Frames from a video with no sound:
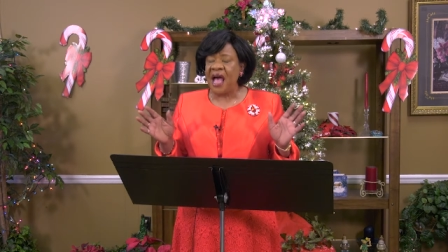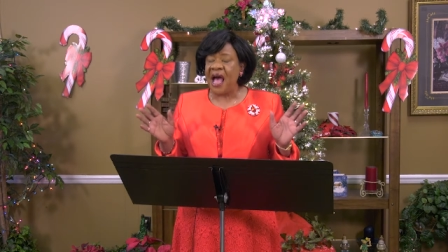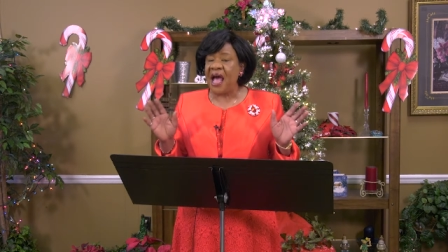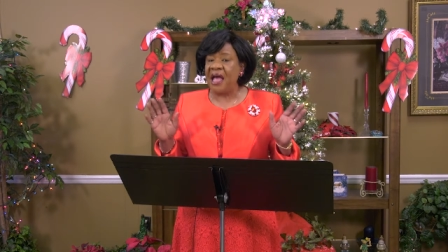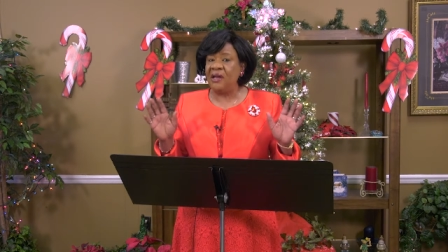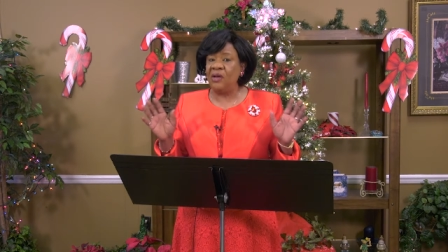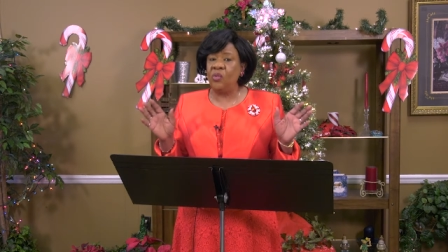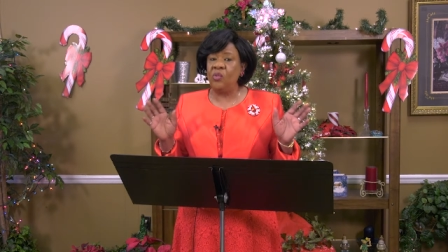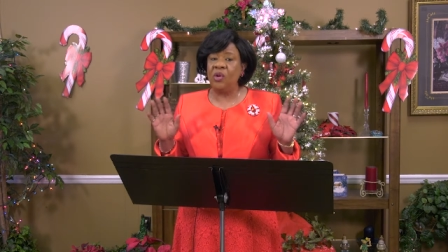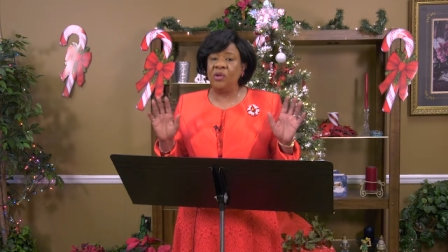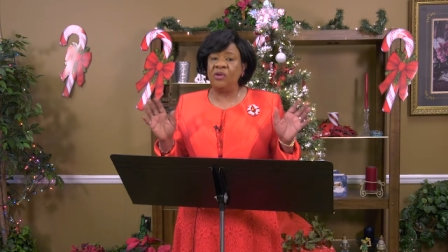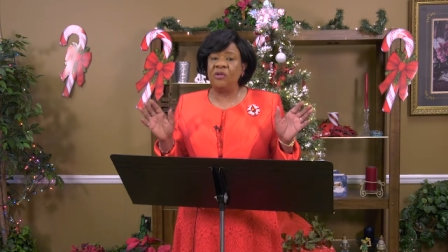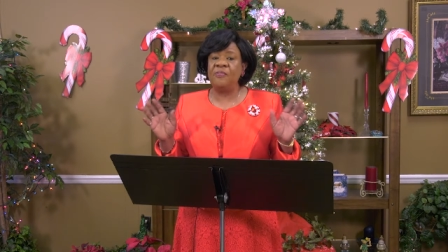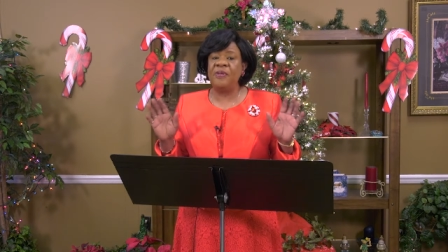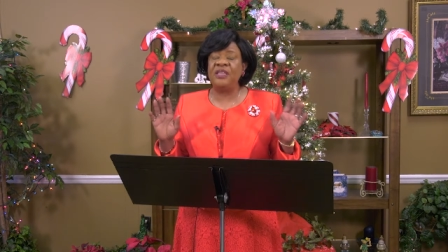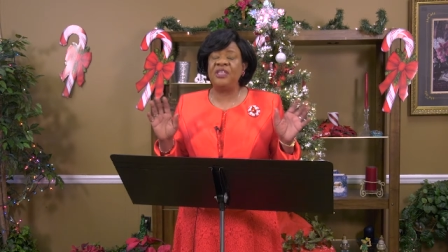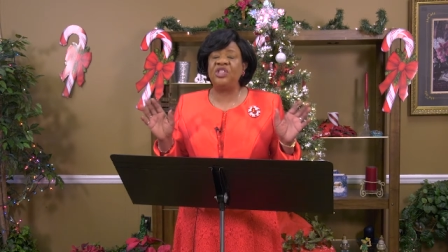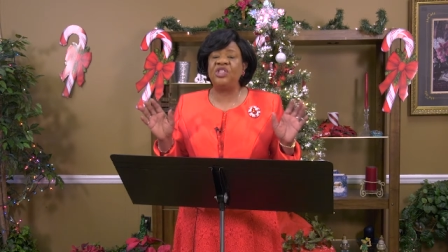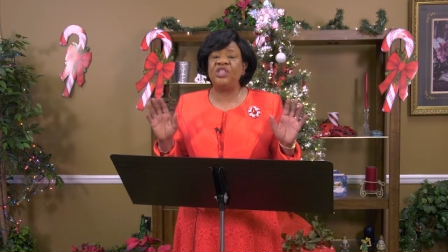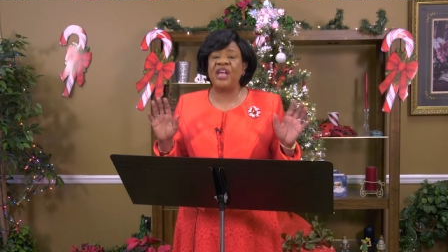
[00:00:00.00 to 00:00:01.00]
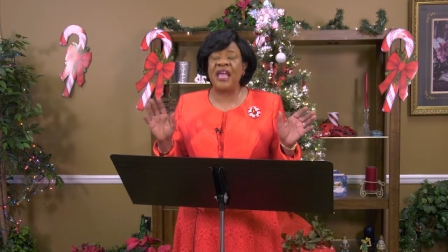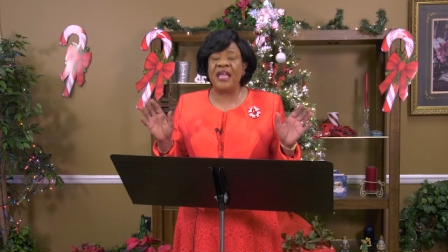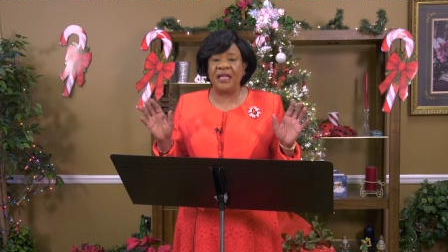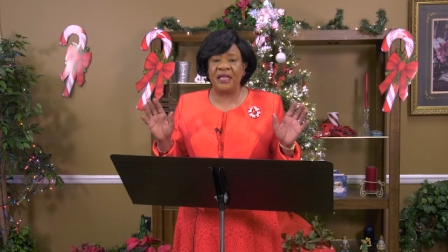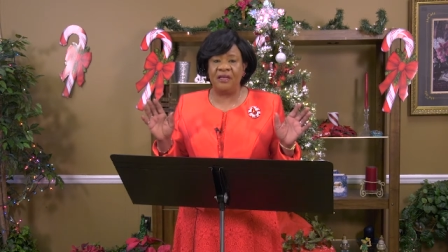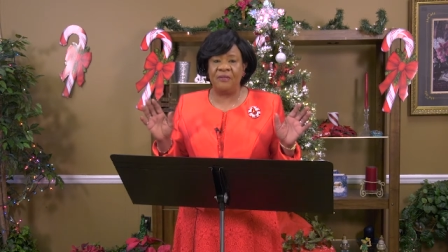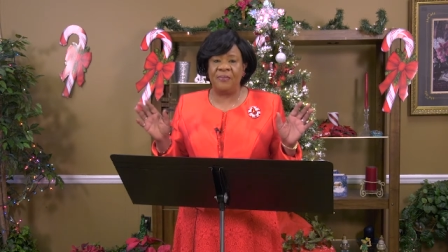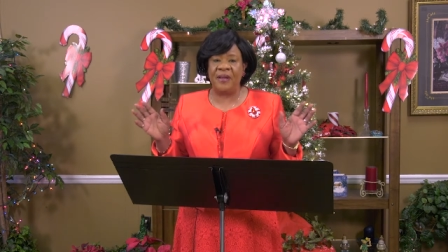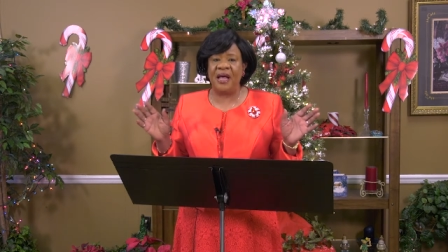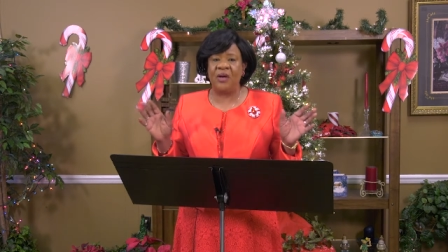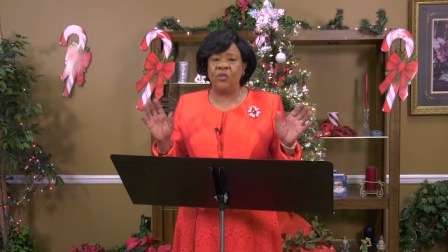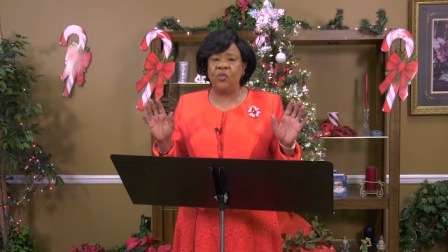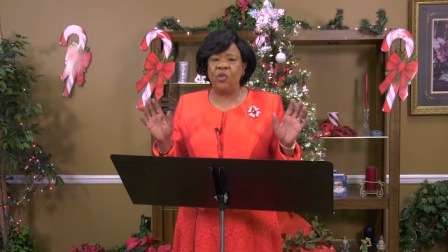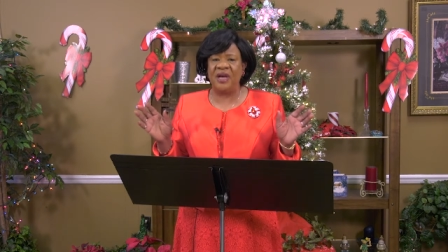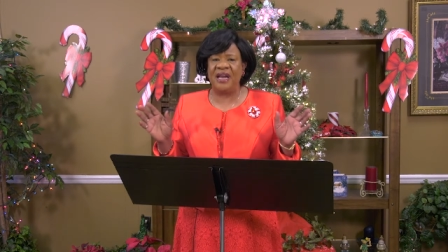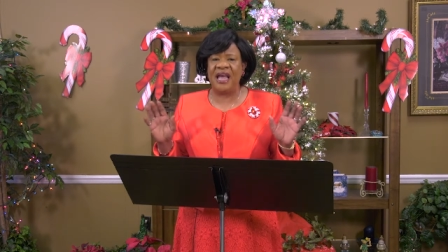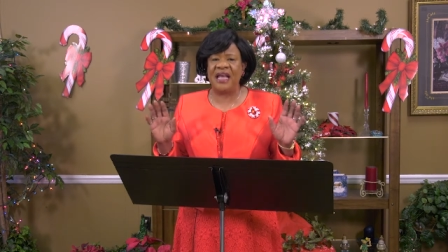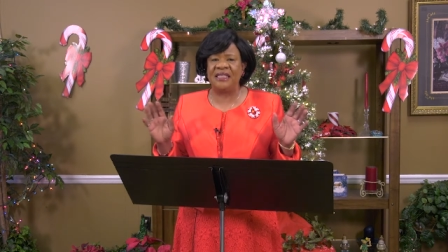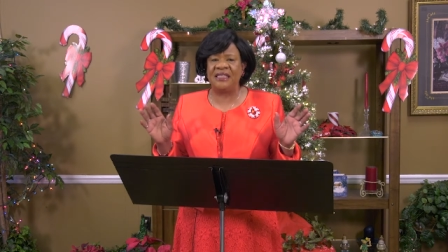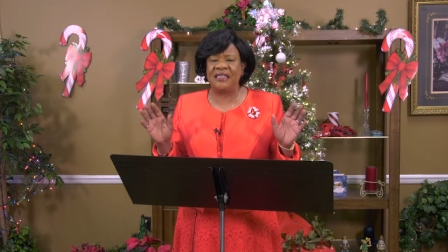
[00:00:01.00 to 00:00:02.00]
I don't want to be shaken by
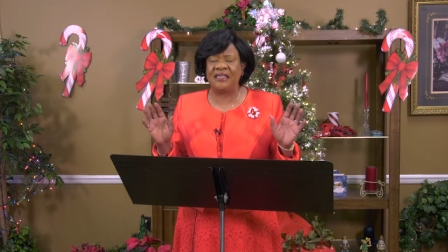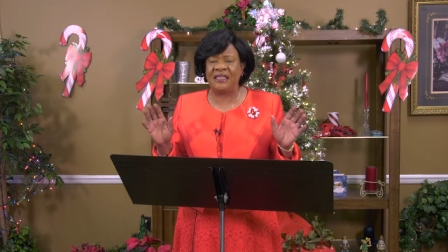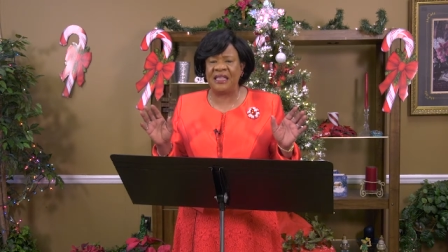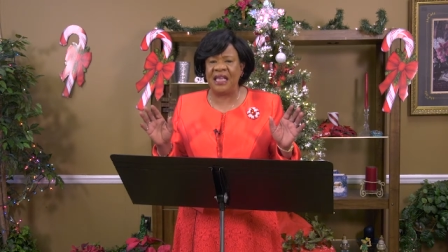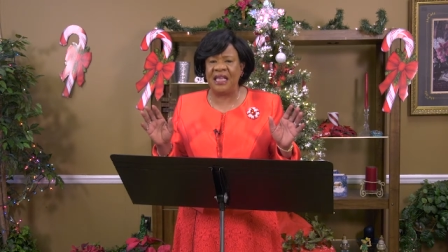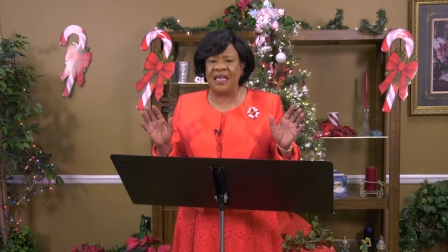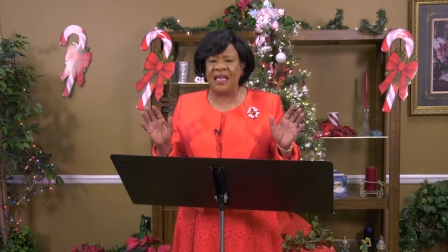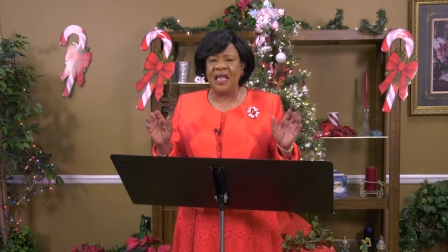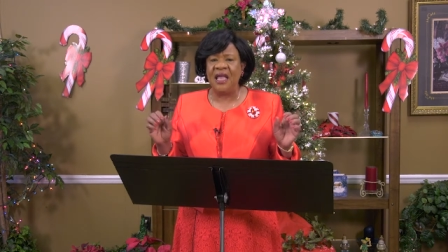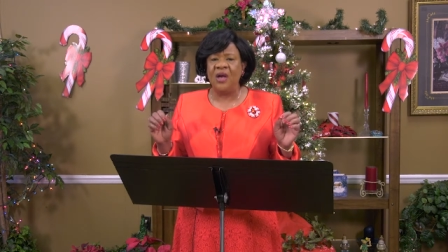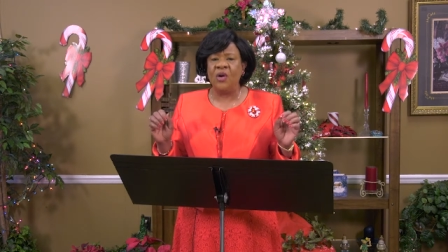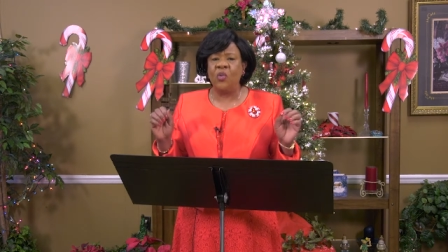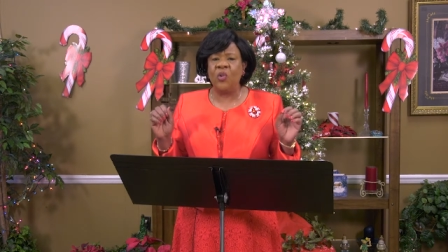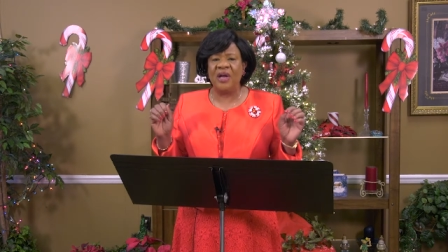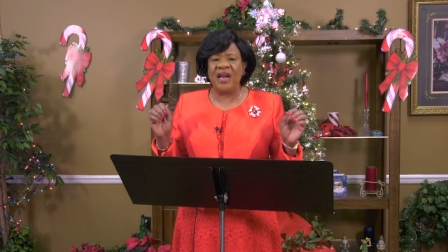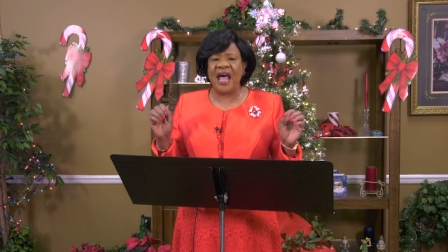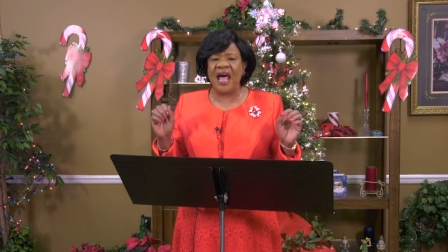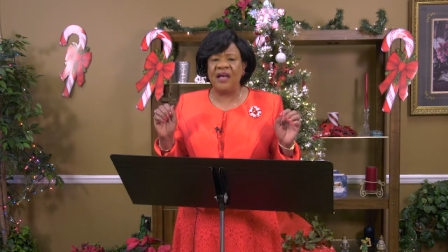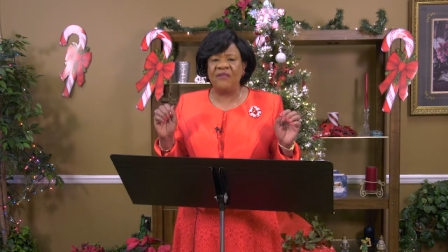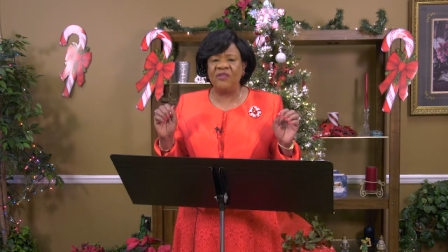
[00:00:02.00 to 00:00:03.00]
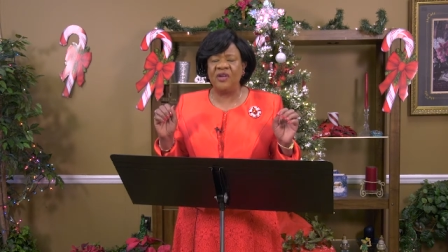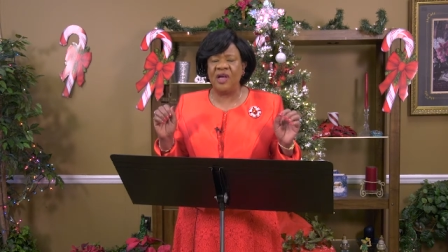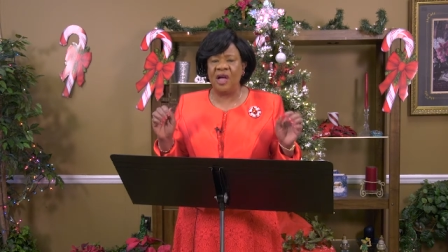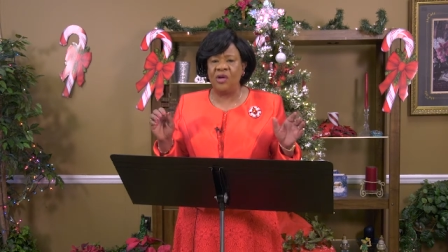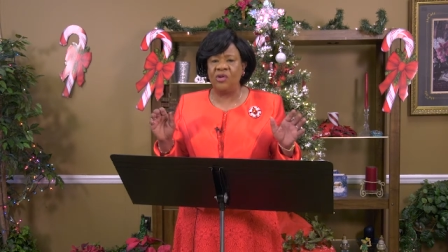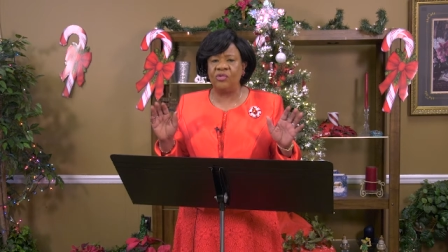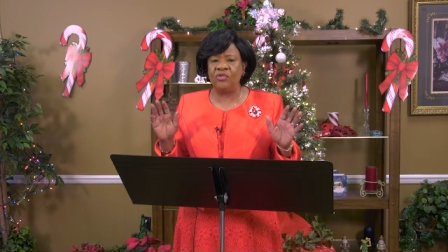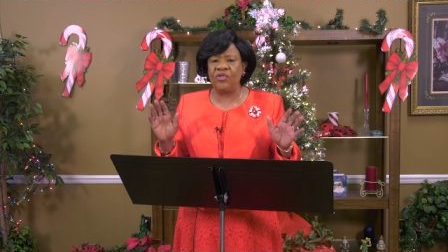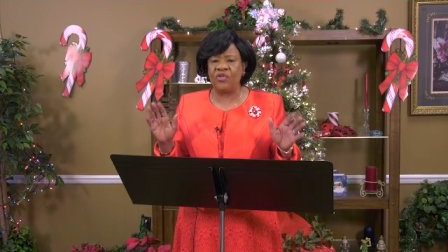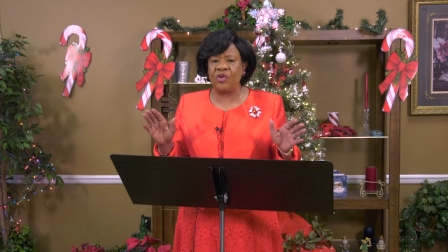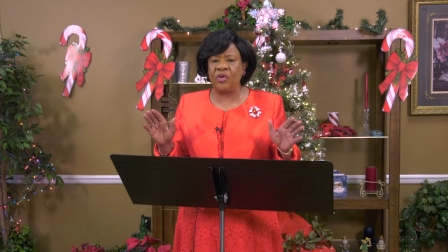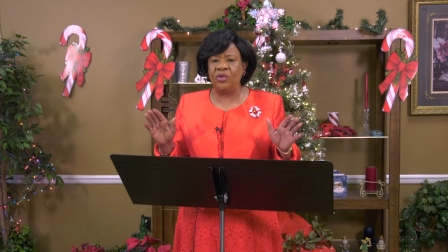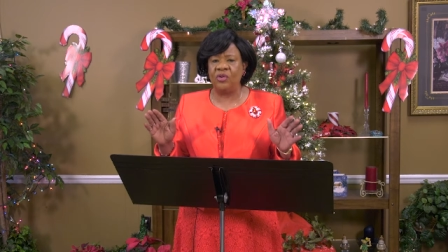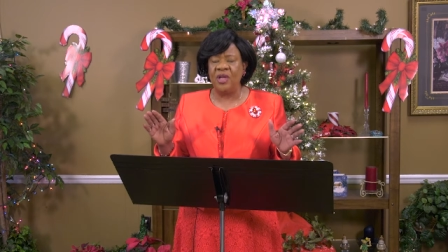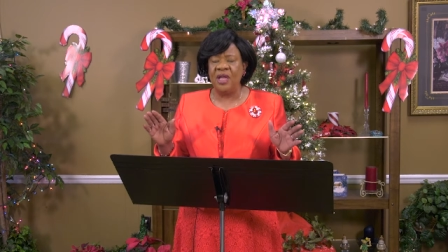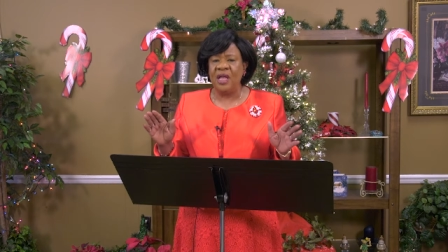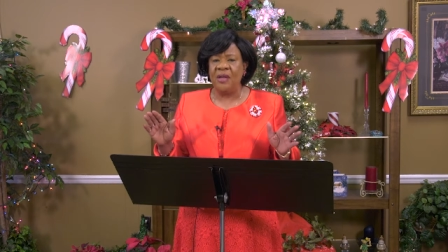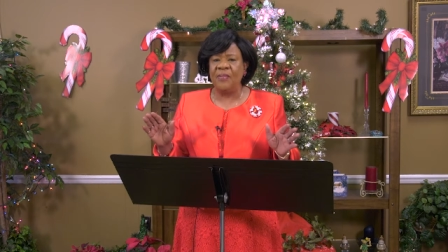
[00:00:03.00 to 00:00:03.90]
what I see, what I've gone through.